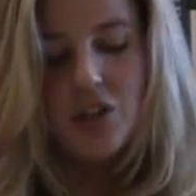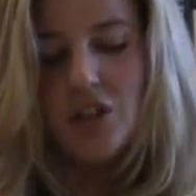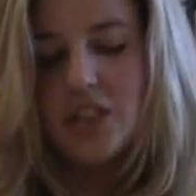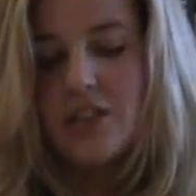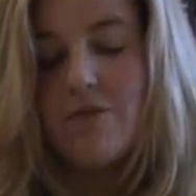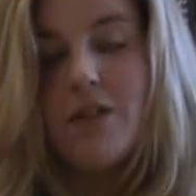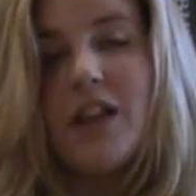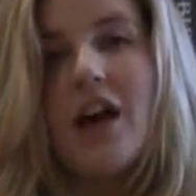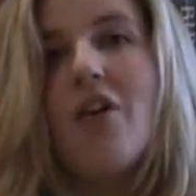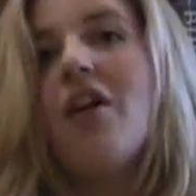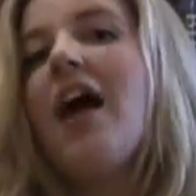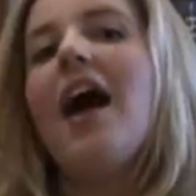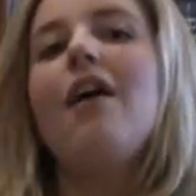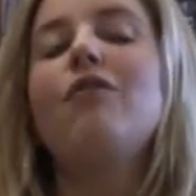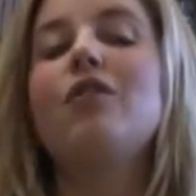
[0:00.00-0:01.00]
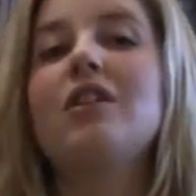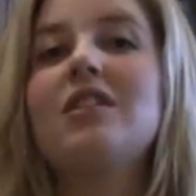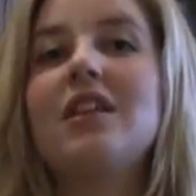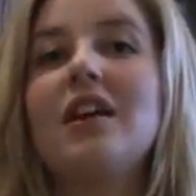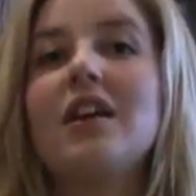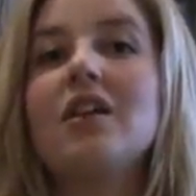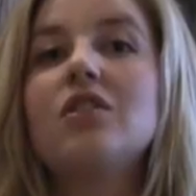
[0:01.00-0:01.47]
You need to fill out
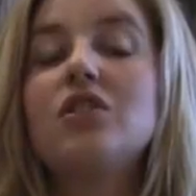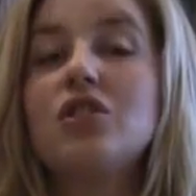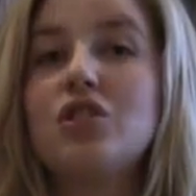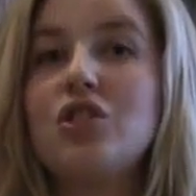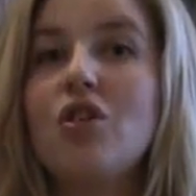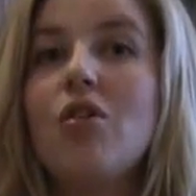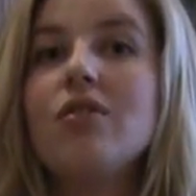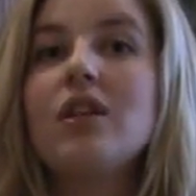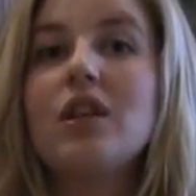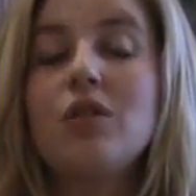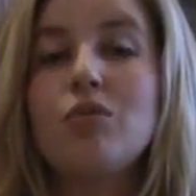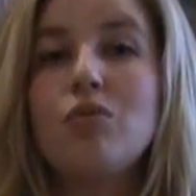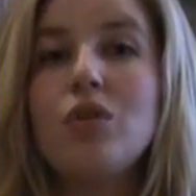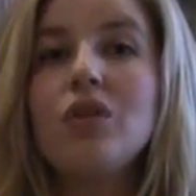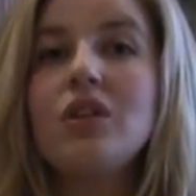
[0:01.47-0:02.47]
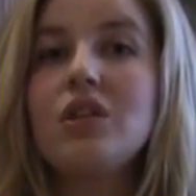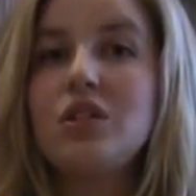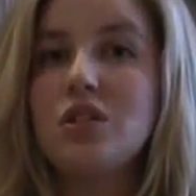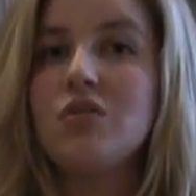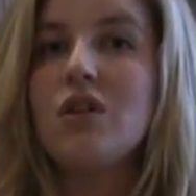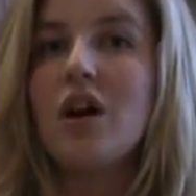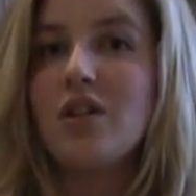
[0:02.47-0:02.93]
everything to show that you really
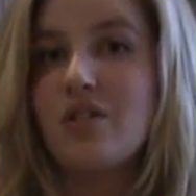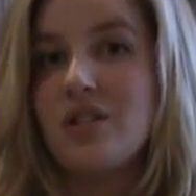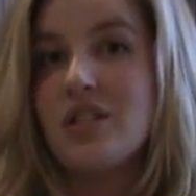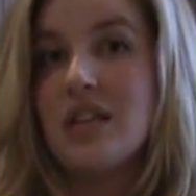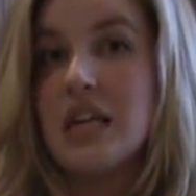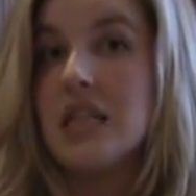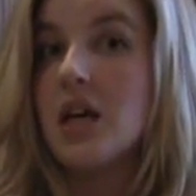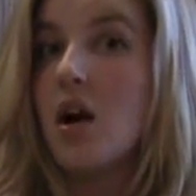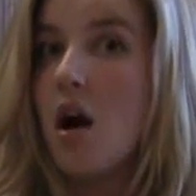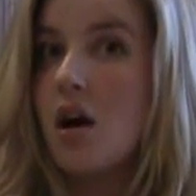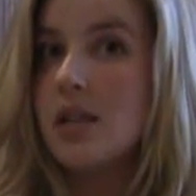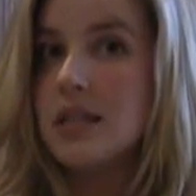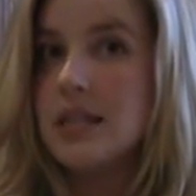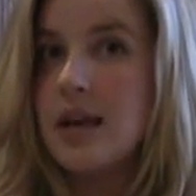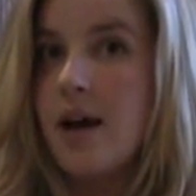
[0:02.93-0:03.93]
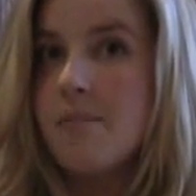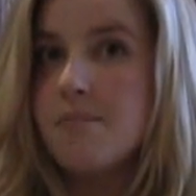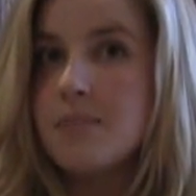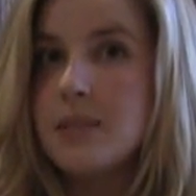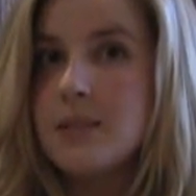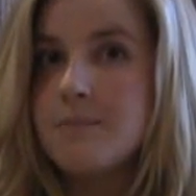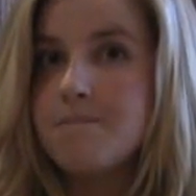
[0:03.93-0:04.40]
do understand the
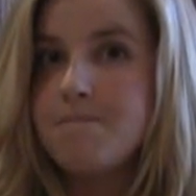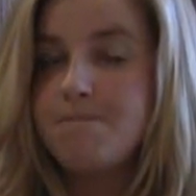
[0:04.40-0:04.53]
concepts.